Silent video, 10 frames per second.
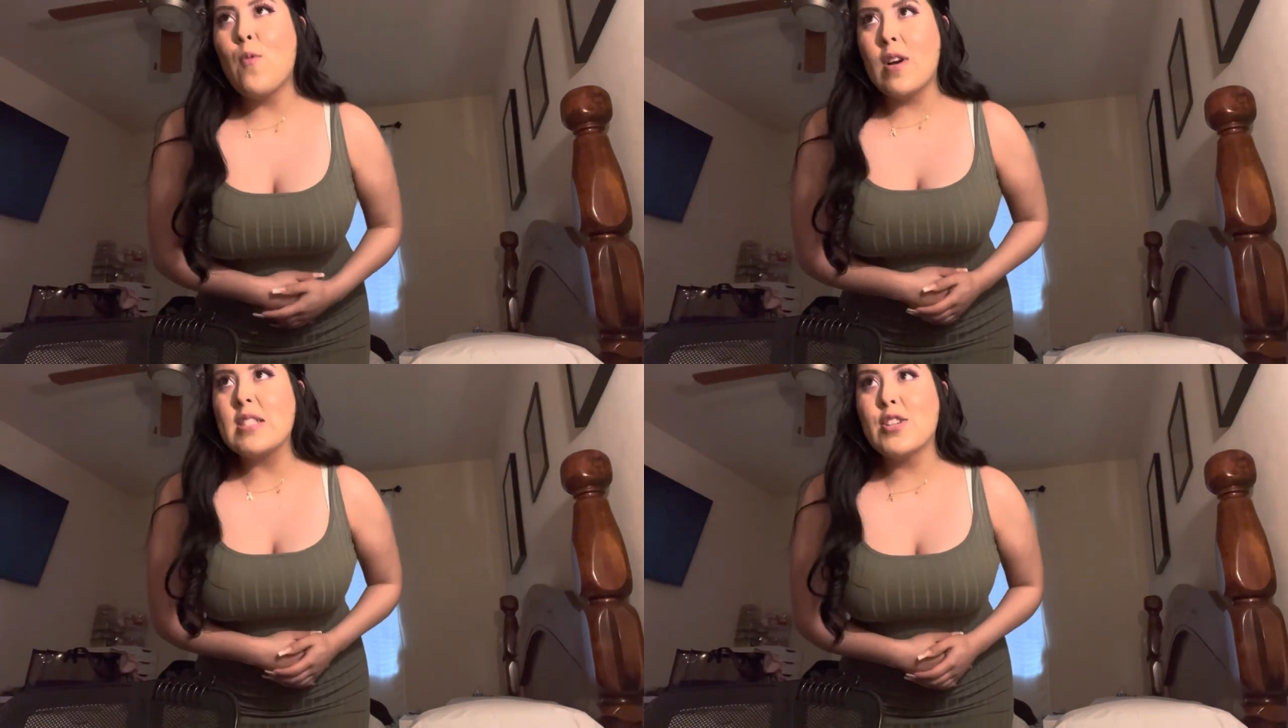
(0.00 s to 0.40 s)

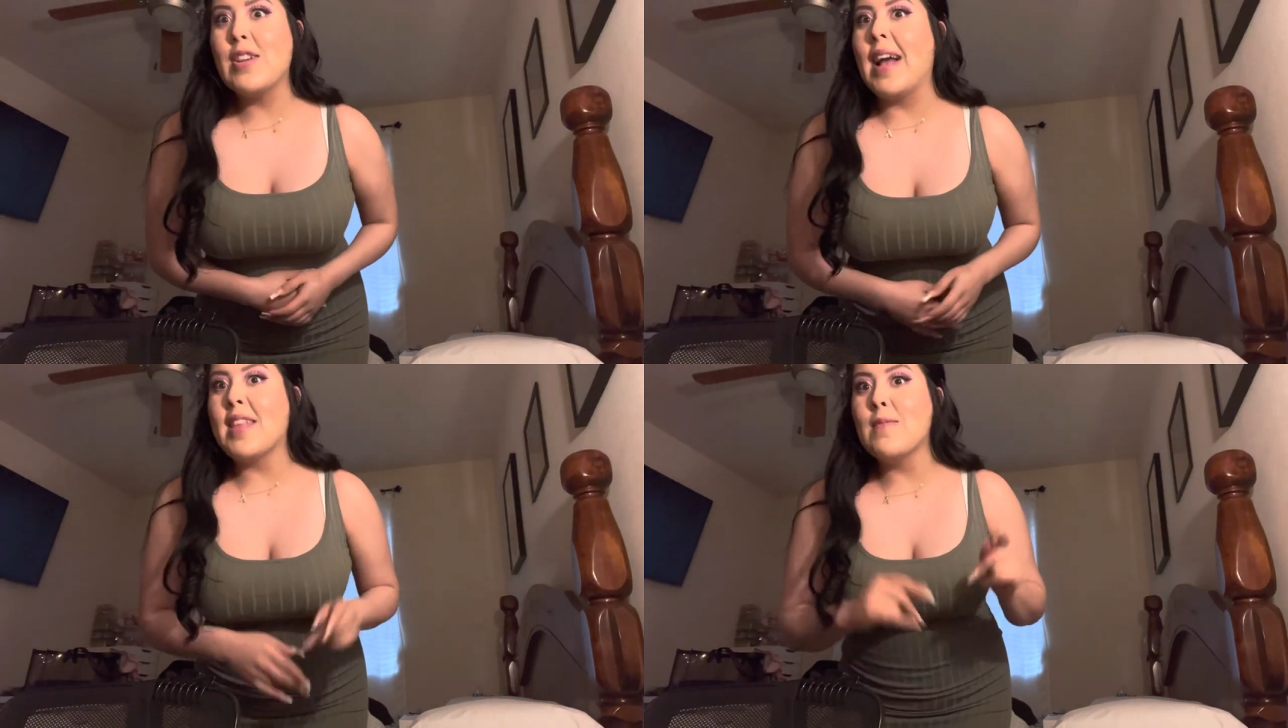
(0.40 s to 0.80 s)
works good.
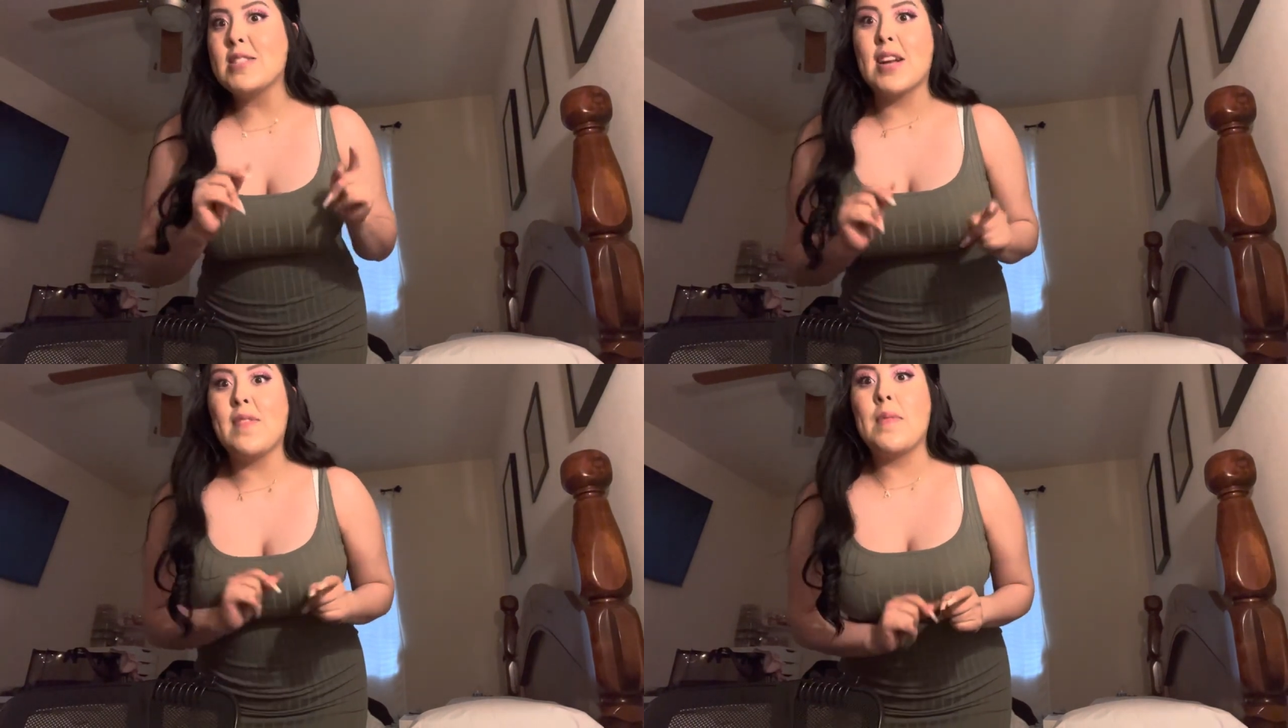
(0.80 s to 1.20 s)
I thought it was
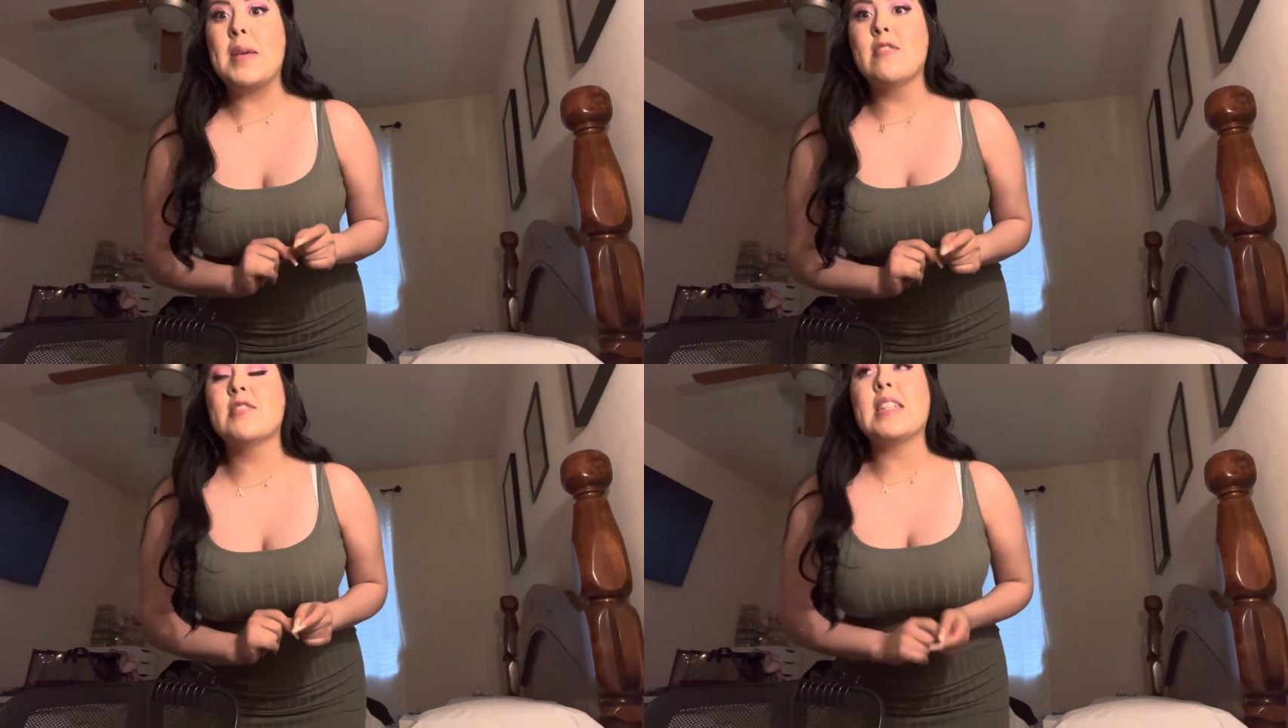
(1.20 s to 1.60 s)
not gonna fit me.
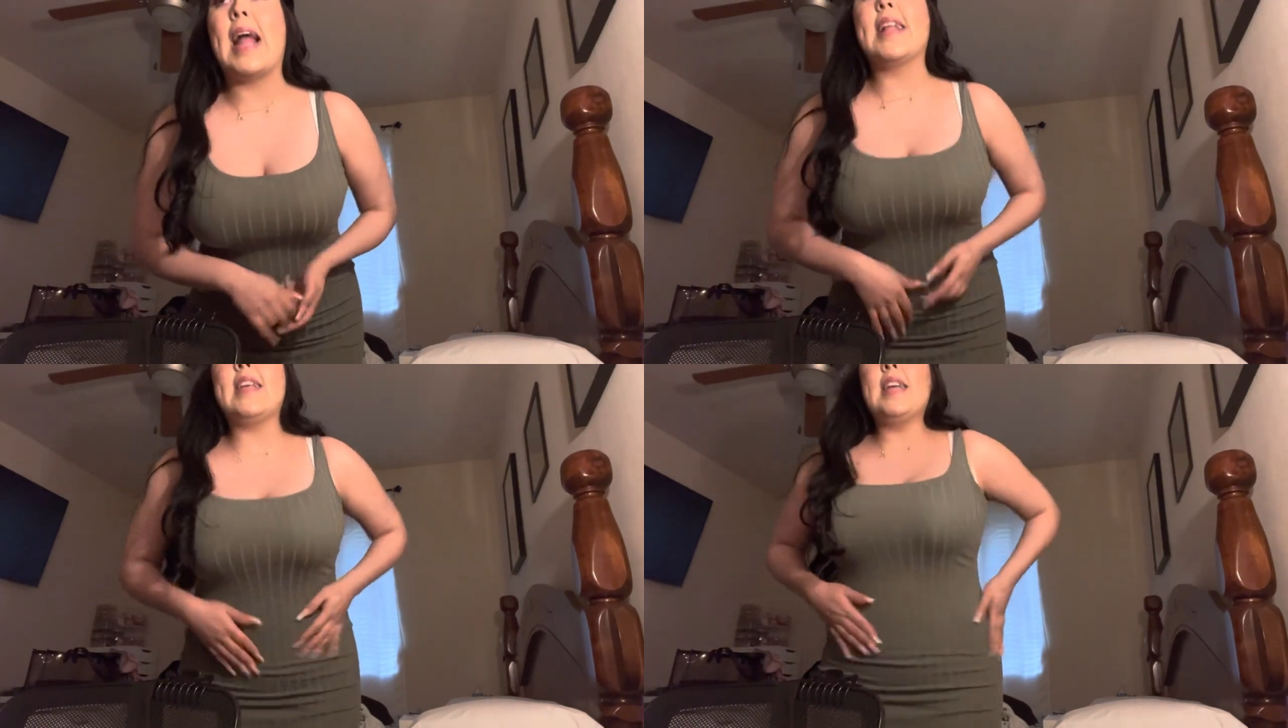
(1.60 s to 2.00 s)
It looks
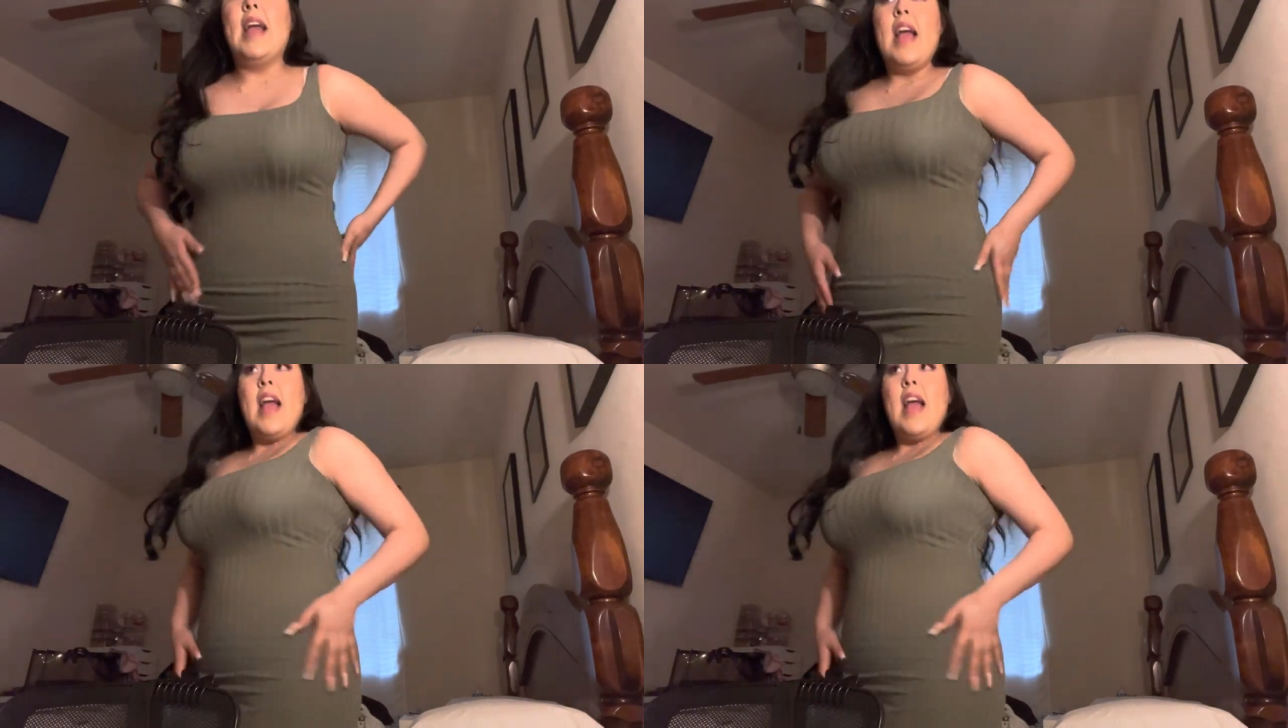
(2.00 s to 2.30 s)
tiny.